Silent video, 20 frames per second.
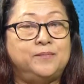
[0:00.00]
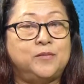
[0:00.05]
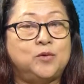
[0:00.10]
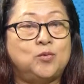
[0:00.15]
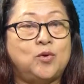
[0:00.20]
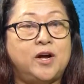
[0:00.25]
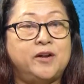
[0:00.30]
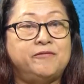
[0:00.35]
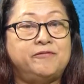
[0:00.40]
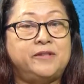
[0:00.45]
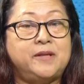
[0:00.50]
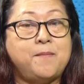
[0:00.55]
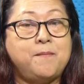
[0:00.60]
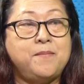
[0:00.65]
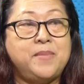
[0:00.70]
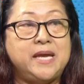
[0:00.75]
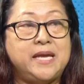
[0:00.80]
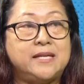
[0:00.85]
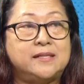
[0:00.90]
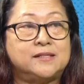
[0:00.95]
one of the
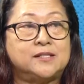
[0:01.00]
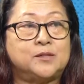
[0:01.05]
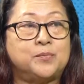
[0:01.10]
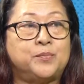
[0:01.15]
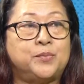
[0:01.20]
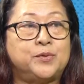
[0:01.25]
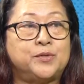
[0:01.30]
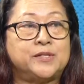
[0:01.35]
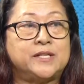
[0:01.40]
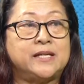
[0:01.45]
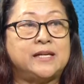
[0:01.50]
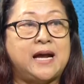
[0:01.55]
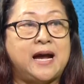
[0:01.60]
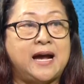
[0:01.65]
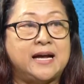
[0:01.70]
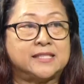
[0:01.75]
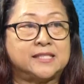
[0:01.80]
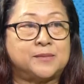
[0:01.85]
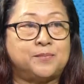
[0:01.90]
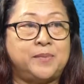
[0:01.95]
main supporting
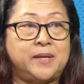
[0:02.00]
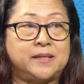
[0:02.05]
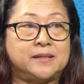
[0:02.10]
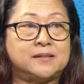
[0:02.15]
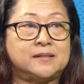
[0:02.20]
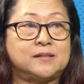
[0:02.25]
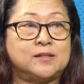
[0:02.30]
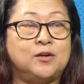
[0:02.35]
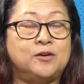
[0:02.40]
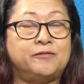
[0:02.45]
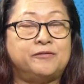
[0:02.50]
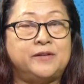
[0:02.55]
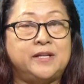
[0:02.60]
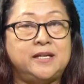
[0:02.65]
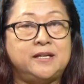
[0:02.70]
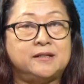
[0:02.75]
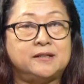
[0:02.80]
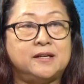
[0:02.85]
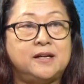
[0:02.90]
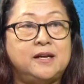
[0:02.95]
aspects of
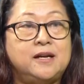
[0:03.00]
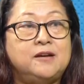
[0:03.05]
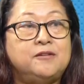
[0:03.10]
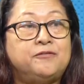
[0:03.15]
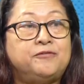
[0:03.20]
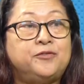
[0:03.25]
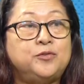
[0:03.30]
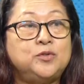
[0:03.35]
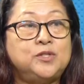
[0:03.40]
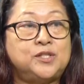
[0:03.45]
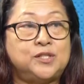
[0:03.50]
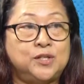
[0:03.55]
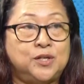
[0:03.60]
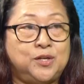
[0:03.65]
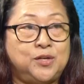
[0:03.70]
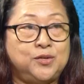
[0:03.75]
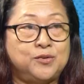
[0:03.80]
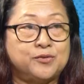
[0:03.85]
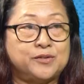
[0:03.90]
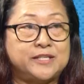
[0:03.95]
their food
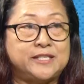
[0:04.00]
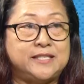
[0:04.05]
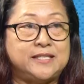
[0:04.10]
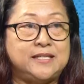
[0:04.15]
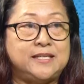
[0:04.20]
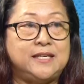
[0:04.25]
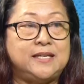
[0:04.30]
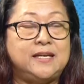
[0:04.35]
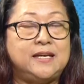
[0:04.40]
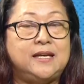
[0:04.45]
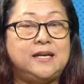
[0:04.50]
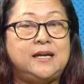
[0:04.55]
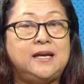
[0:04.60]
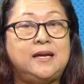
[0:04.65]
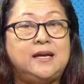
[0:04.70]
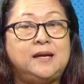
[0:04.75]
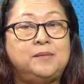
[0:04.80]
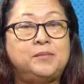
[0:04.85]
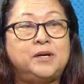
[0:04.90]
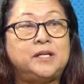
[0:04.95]
security.
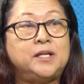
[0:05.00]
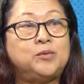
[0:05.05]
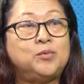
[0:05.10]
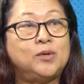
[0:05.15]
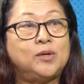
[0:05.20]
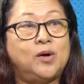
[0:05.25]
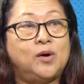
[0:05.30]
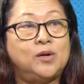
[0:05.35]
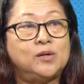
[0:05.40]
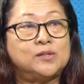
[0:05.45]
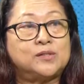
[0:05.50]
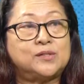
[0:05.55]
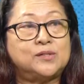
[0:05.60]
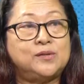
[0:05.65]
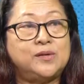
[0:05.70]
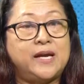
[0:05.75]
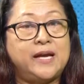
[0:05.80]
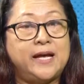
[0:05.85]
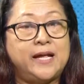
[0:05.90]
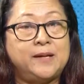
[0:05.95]
But it would
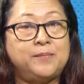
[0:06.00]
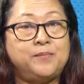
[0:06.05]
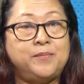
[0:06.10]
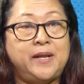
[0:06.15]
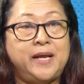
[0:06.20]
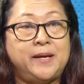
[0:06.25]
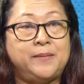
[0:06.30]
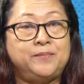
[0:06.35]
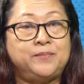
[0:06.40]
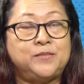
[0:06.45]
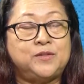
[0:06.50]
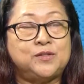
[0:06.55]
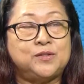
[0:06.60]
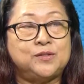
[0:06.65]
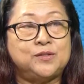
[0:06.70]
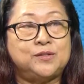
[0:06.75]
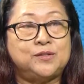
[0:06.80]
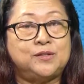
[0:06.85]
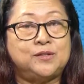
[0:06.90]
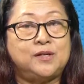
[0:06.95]
also help them
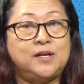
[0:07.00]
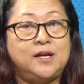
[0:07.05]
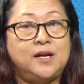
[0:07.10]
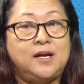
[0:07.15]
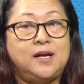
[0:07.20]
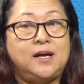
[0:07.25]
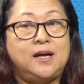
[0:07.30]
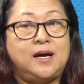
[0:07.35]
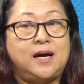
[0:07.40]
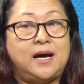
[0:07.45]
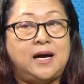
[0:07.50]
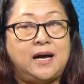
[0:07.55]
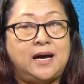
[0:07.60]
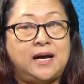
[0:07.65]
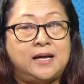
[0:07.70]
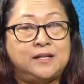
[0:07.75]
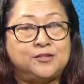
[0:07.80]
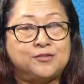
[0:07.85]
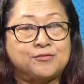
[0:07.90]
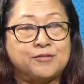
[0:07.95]
to
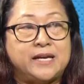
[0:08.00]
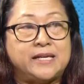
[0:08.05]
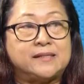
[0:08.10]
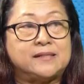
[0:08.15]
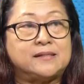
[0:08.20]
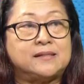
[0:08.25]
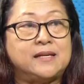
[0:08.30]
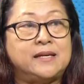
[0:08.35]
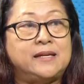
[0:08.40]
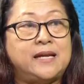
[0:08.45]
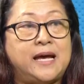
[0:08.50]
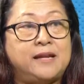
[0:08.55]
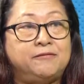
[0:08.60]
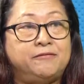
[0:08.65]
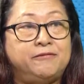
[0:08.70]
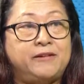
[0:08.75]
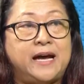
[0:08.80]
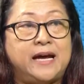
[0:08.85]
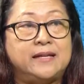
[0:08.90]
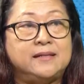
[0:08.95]
address and
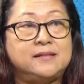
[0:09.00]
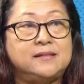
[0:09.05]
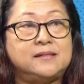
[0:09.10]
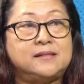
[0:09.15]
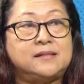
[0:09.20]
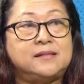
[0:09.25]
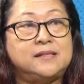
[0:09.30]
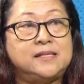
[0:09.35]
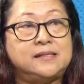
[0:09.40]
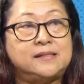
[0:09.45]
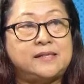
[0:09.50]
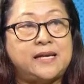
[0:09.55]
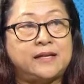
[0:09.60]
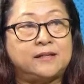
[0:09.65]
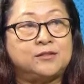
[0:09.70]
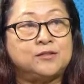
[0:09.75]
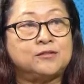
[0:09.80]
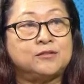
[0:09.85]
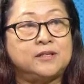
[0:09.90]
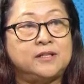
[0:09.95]
advance the
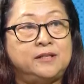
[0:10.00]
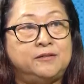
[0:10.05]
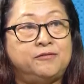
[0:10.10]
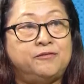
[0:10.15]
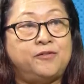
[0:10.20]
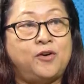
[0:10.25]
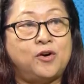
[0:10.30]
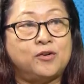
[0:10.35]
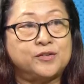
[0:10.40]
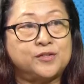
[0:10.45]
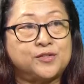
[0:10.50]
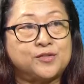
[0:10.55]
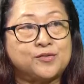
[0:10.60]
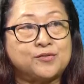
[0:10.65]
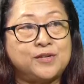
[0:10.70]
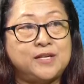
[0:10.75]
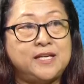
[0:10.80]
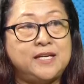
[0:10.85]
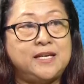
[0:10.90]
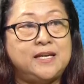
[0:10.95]
sector in
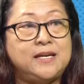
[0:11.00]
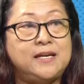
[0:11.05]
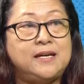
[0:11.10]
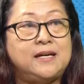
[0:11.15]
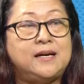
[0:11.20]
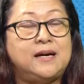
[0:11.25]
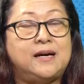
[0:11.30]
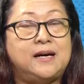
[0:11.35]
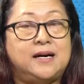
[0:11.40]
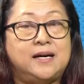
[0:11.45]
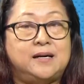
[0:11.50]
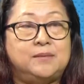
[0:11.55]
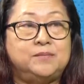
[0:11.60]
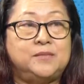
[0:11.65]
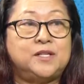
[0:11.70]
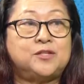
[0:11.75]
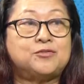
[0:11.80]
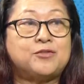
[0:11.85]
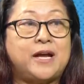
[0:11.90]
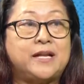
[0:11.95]
forestry,
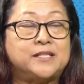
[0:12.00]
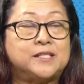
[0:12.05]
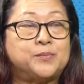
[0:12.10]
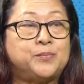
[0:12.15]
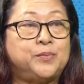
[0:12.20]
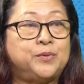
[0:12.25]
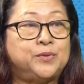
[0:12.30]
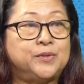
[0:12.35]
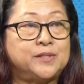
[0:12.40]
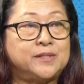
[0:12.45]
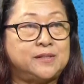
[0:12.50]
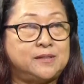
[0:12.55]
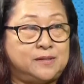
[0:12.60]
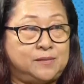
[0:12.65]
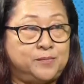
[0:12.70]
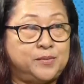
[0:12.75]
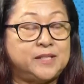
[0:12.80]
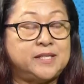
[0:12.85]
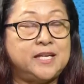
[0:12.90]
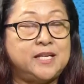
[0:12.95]
the
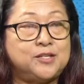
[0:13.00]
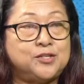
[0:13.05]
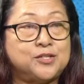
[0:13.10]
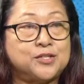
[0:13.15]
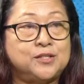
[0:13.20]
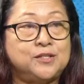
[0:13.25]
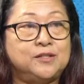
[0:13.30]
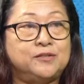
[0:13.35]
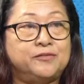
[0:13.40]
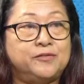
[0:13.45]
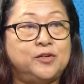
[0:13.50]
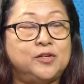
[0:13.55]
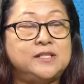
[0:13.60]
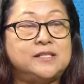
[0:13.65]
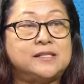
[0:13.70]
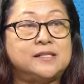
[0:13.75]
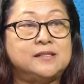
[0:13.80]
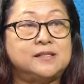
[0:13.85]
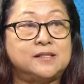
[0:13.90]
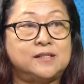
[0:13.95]
transportation of
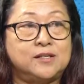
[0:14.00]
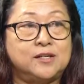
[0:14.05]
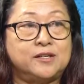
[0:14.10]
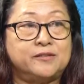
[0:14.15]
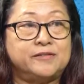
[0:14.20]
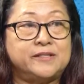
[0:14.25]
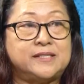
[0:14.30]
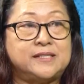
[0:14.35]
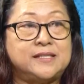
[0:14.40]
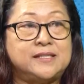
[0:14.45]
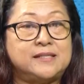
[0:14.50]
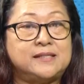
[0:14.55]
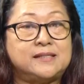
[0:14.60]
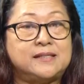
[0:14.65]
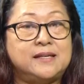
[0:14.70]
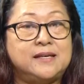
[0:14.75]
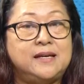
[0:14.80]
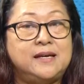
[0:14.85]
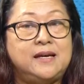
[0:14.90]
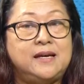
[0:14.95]
goods and services,